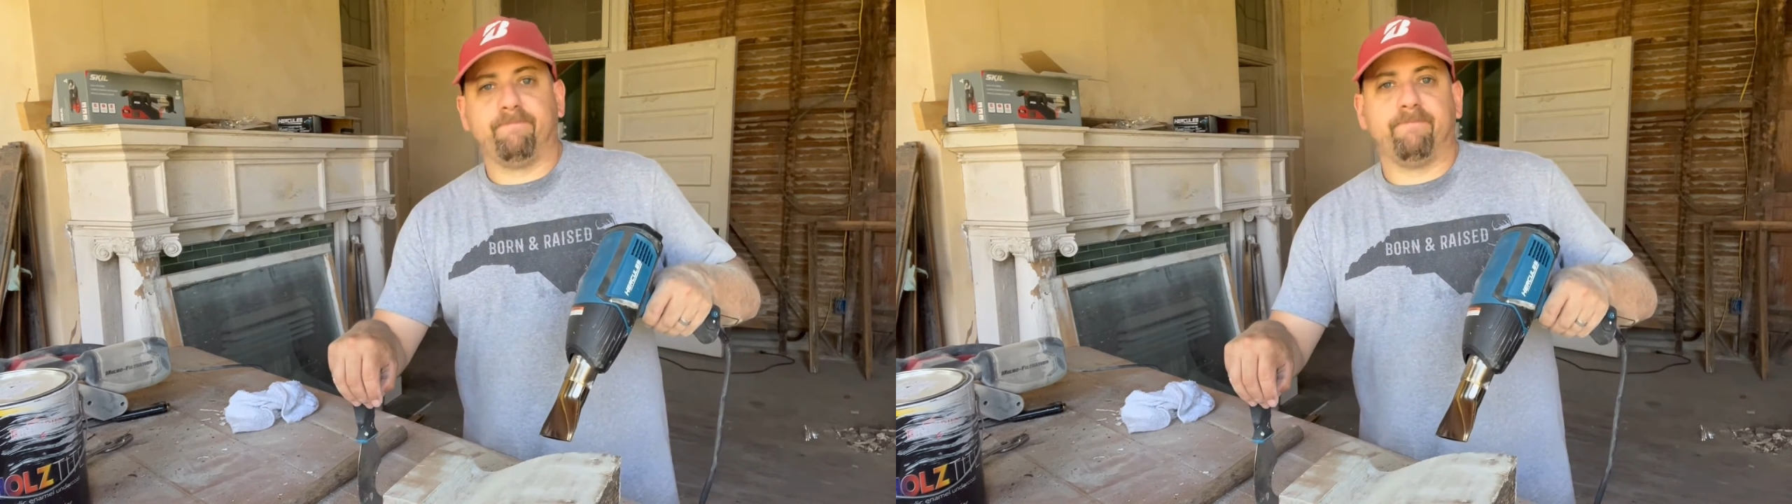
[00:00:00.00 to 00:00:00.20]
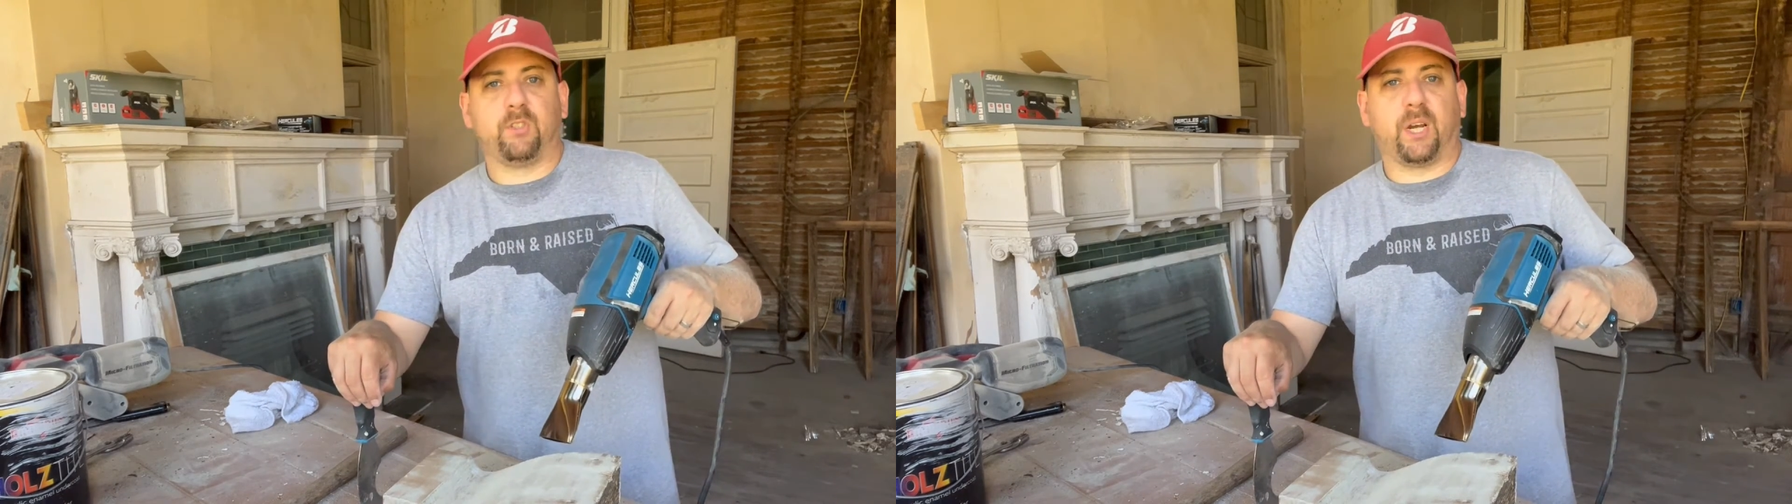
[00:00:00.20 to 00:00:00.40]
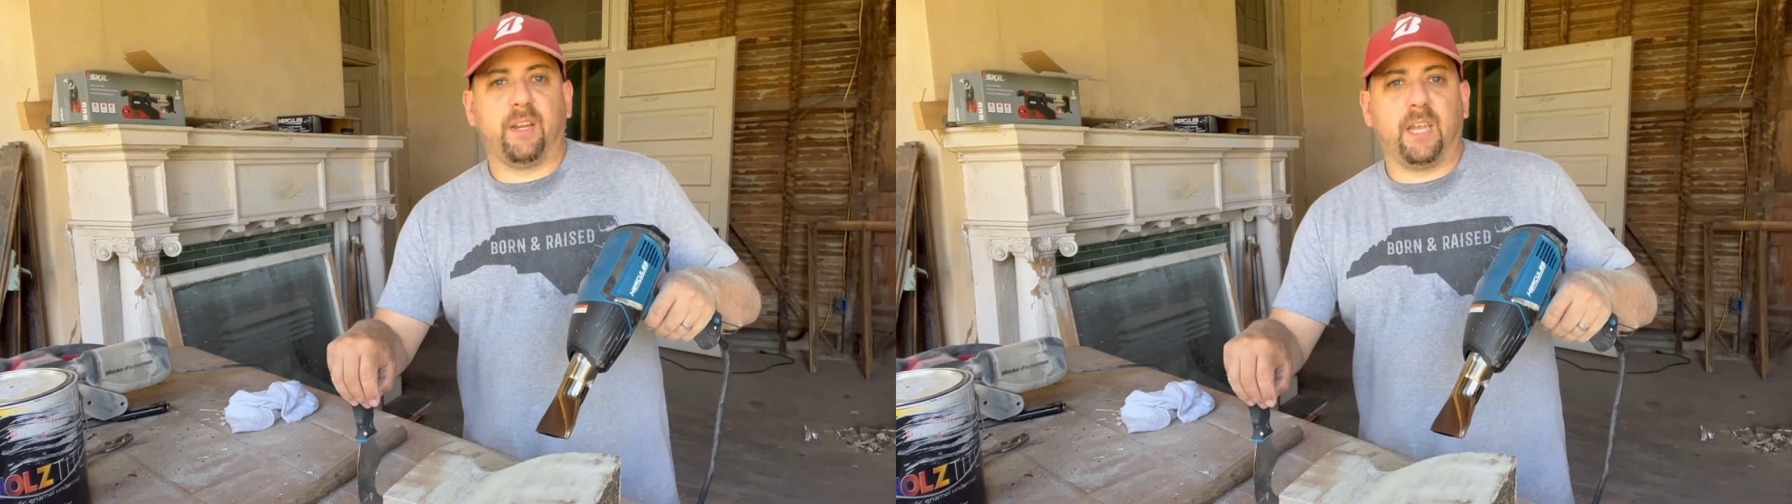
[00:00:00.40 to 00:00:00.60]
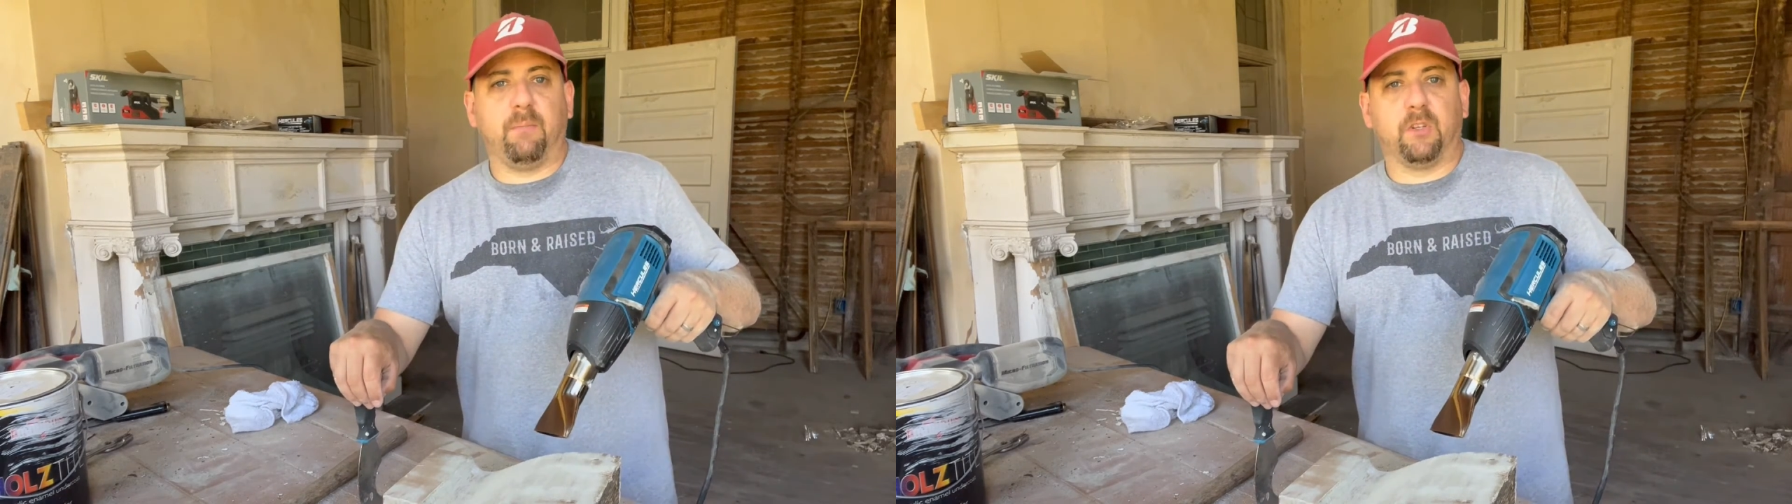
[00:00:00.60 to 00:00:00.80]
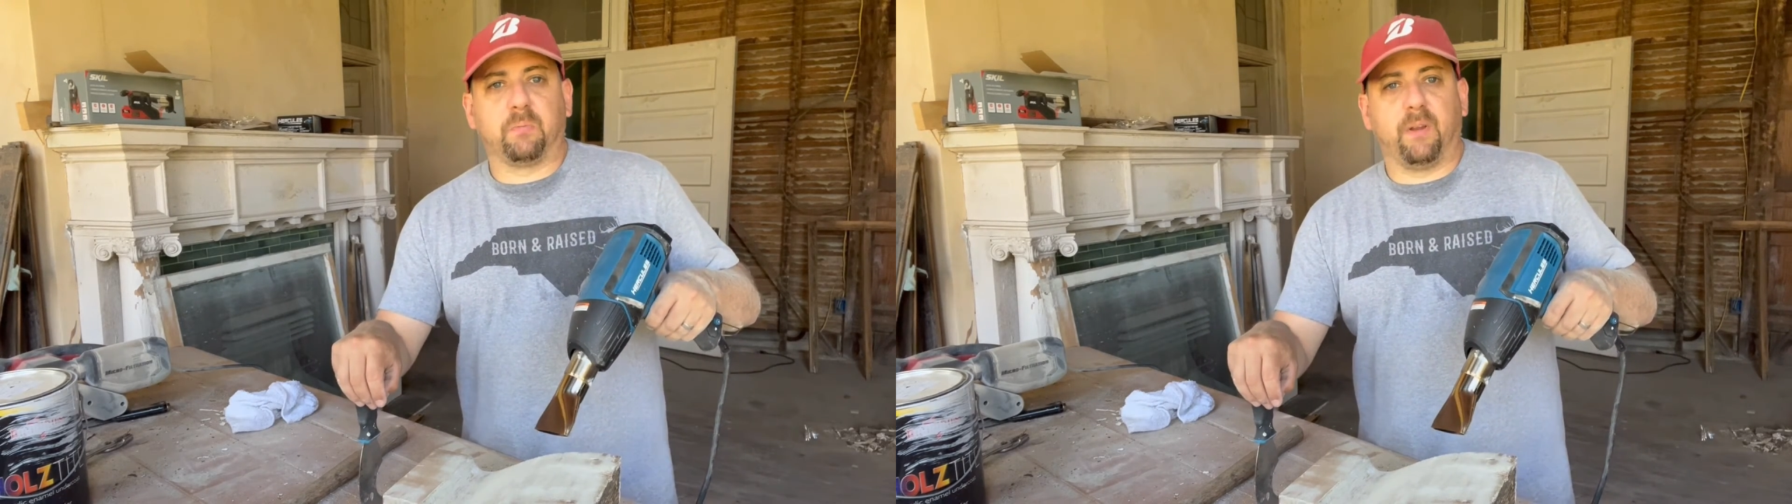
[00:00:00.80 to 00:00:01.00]
trying to keep
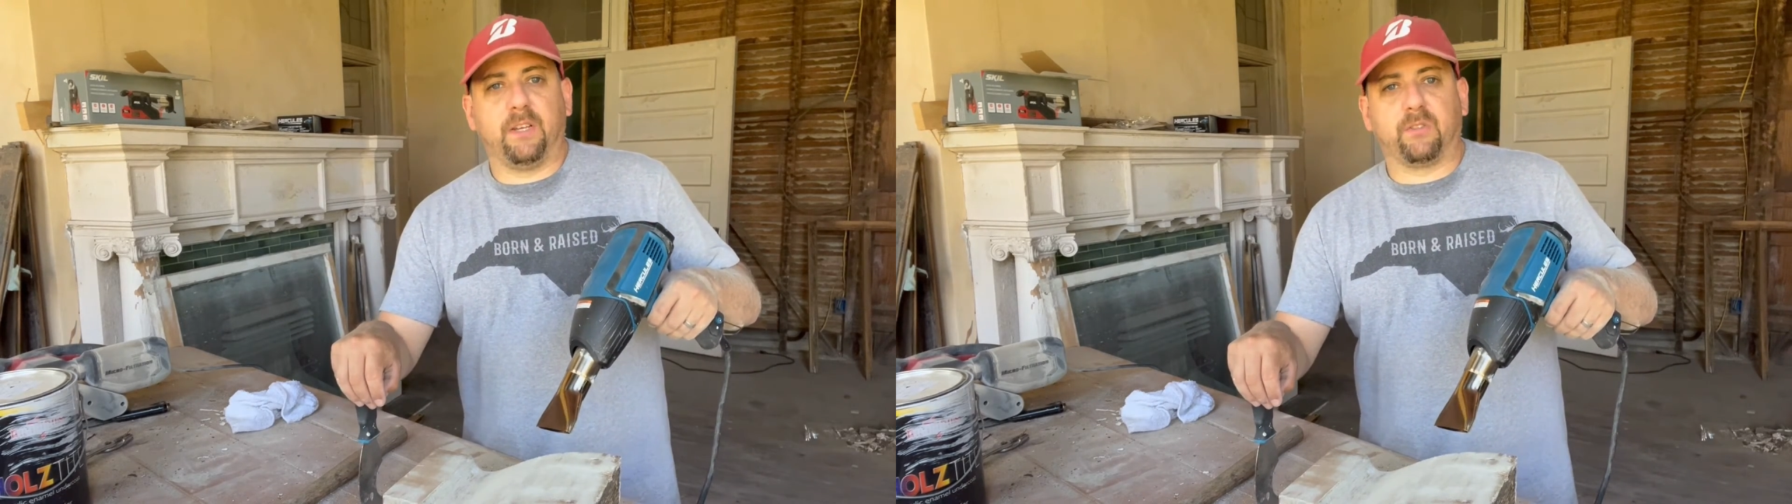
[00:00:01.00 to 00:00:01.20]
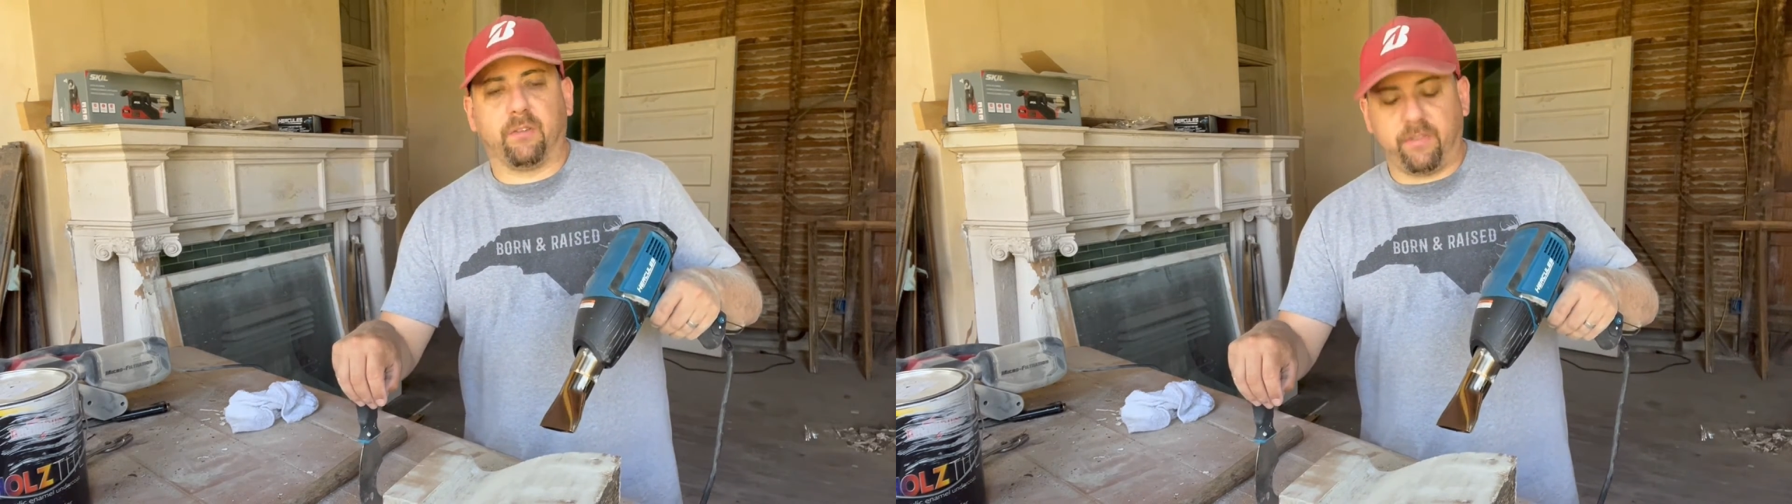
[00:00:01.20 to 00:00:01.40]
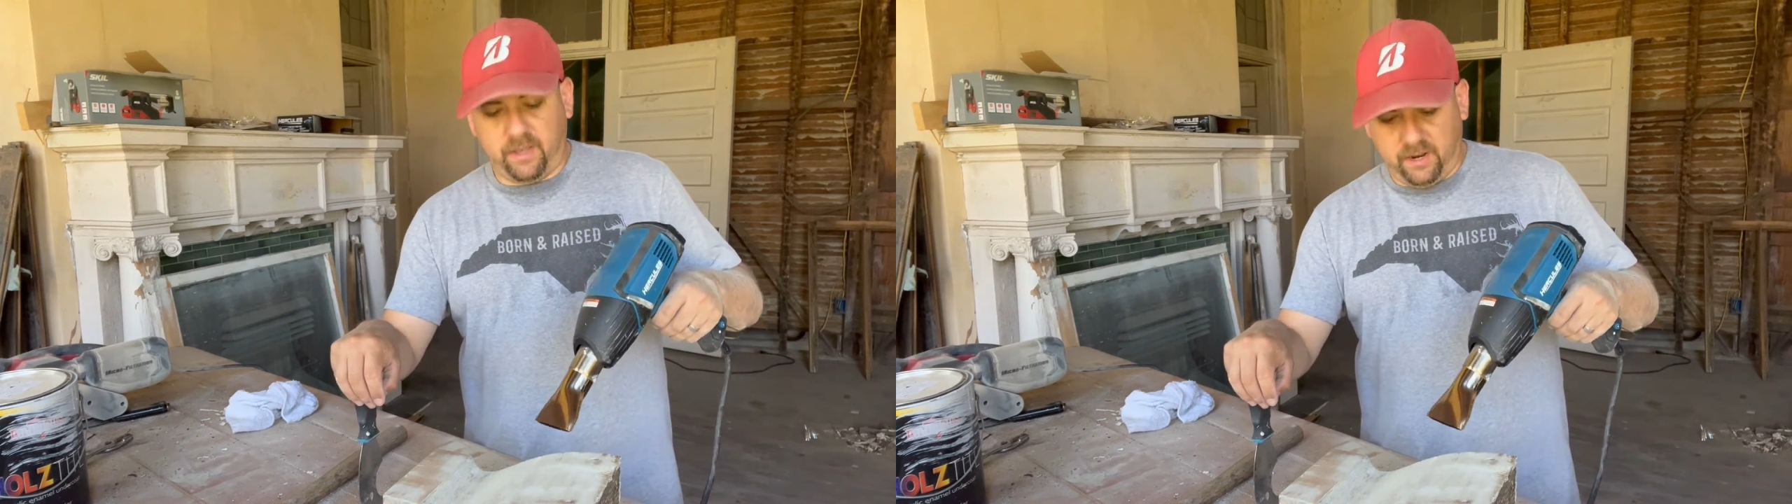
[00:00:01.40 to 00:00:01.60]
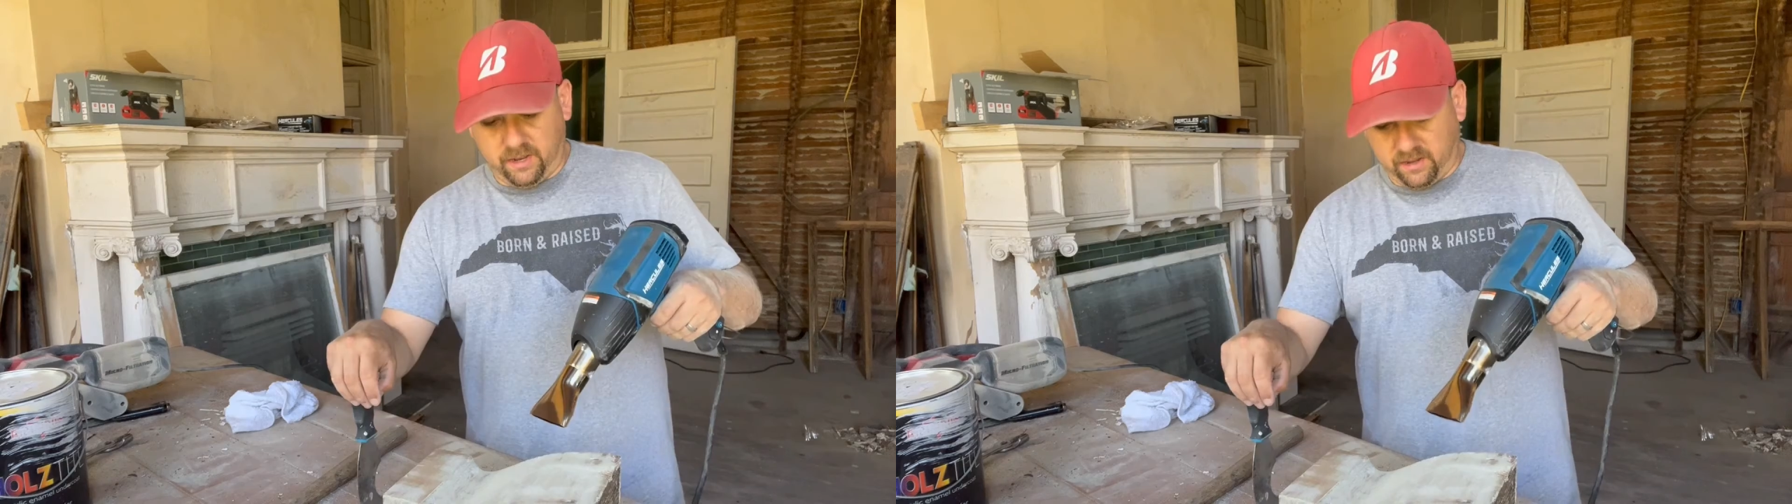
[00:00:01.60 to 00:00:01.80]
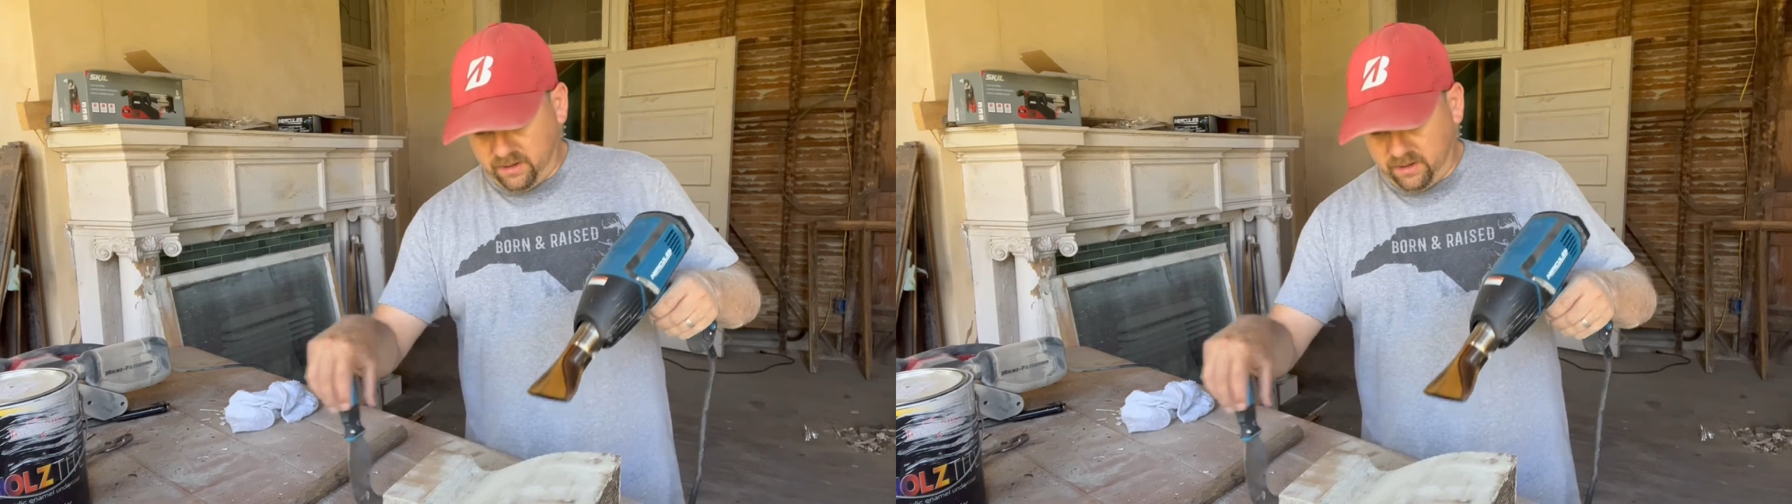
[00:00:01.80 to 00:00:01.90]
this place authentic